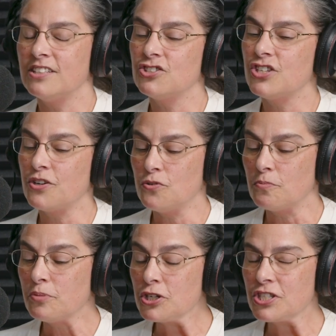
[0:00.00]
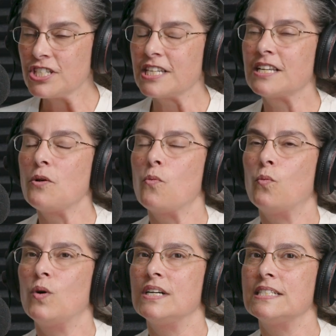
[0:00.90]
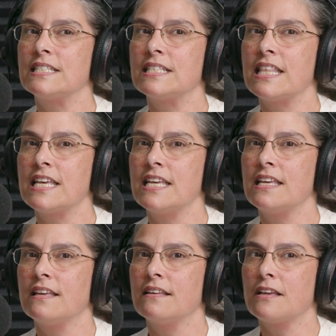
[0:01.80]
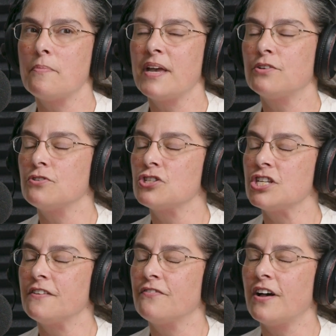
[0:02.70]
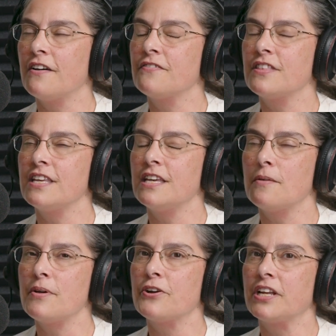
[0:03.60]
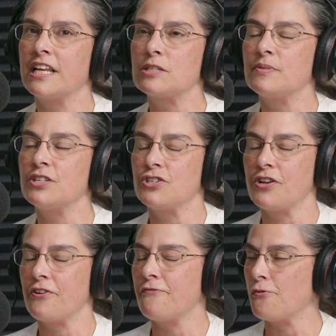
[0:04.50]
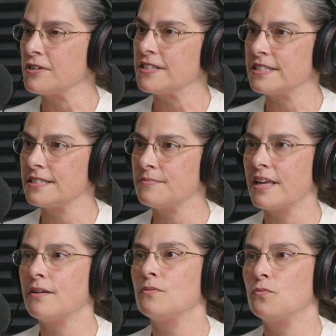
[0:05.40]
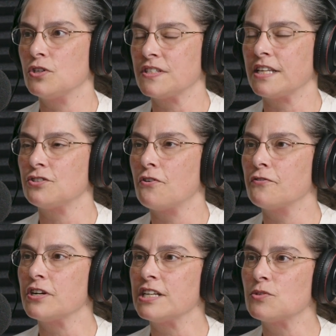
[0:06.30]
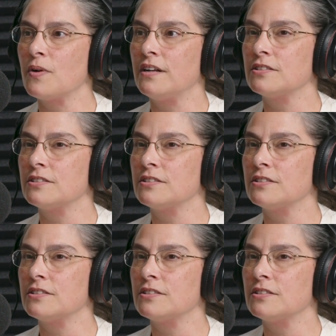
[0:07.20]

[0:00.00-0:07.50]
General Pershing was the commander-in-chief of the American Expeditionary Forces that were sent over as well.